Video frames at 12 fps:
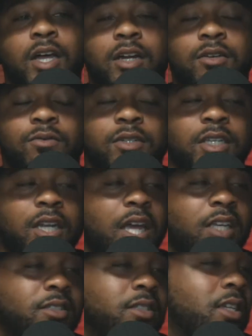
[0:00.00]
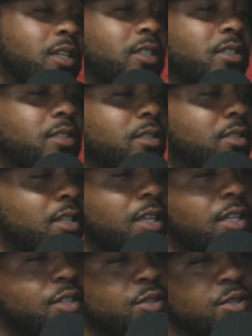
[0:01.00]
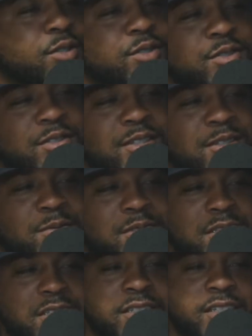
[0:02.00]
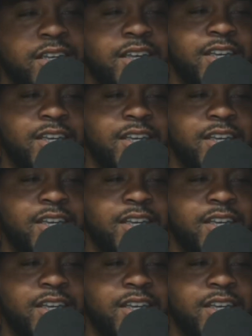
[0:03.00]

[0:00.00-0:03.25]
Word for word: I don't really like skinny skinny girls. Right. You know okay. what I'm saying?